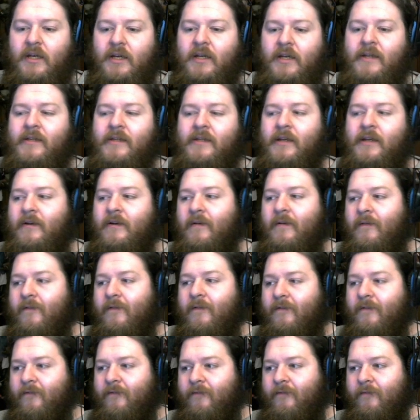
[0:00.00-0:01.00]
is
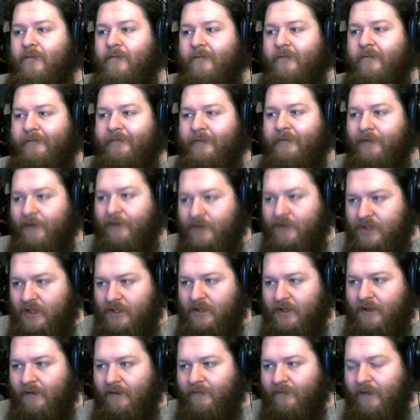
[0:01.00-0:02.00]

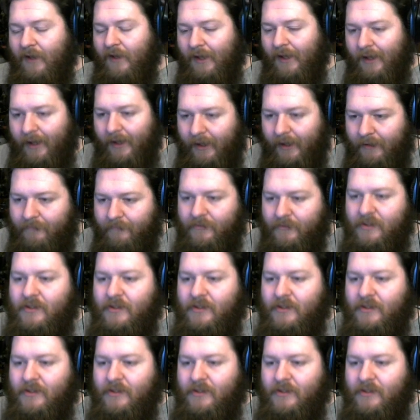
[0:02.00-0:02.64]
unfortunate for Jan,